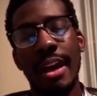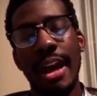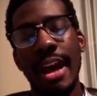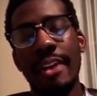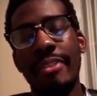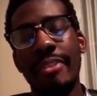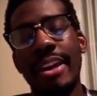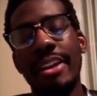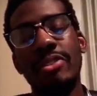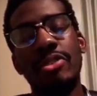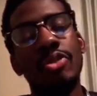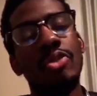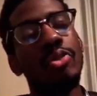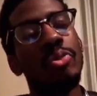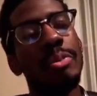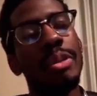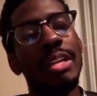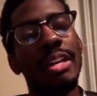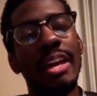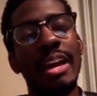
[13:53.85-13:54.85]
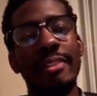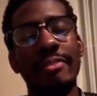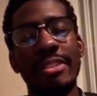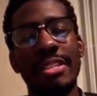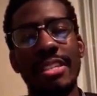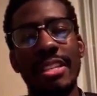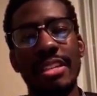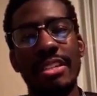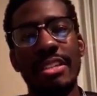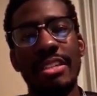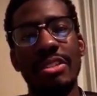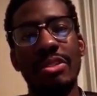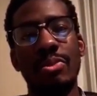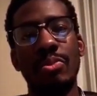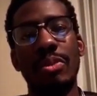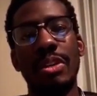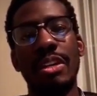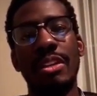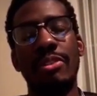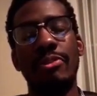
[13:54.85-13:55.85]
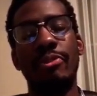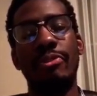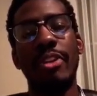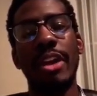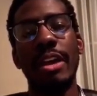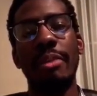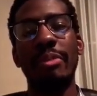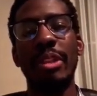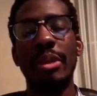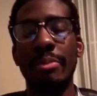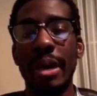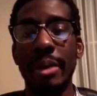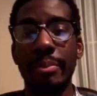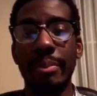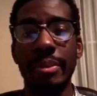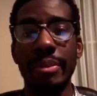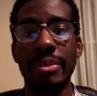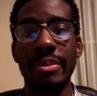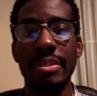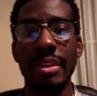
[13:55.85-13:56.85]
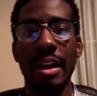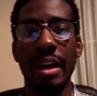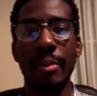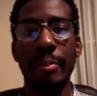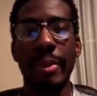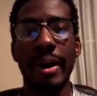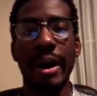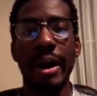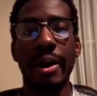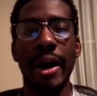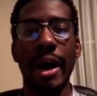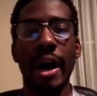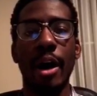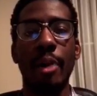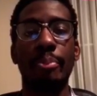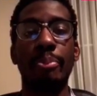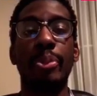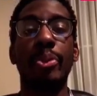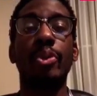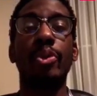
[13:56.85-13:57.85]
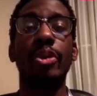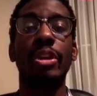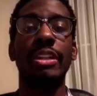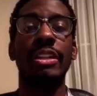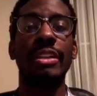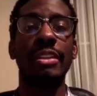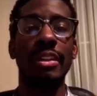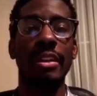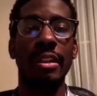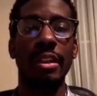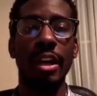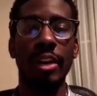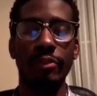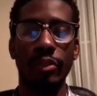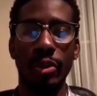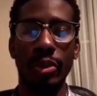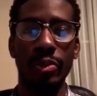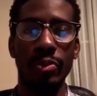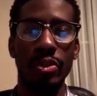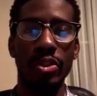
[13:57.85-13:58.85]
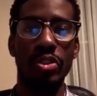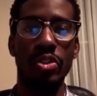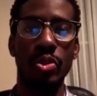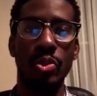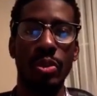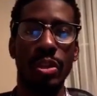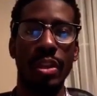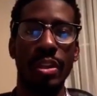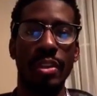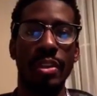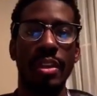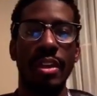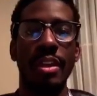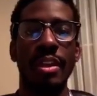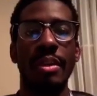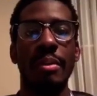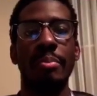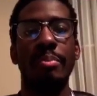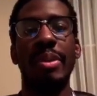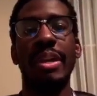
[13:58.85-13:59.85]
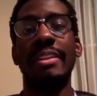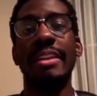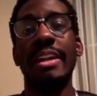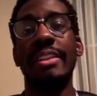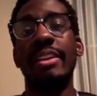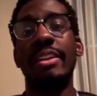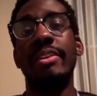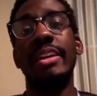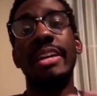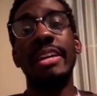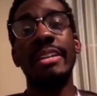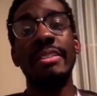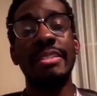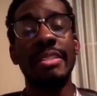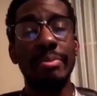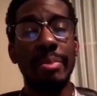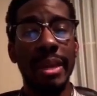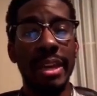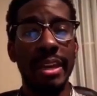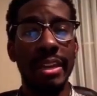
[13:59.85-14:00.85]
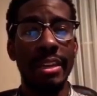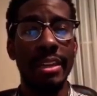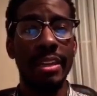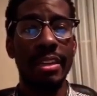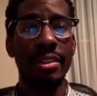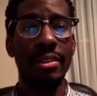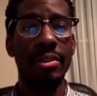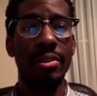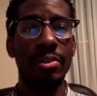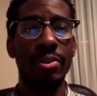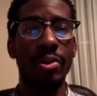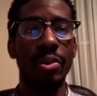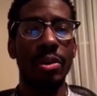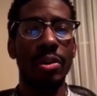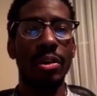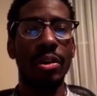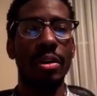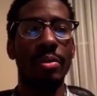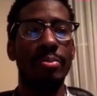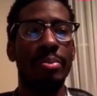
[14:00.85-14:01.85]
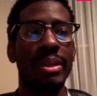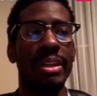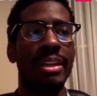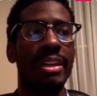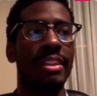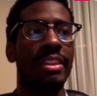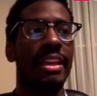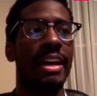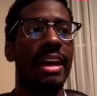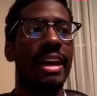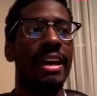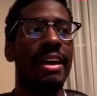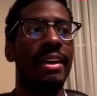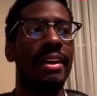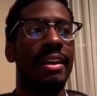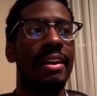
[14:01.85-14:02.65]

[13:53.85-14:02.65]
I've had too many conversations with family members about how poorly their loved one was doing, being that they're intubated or being that,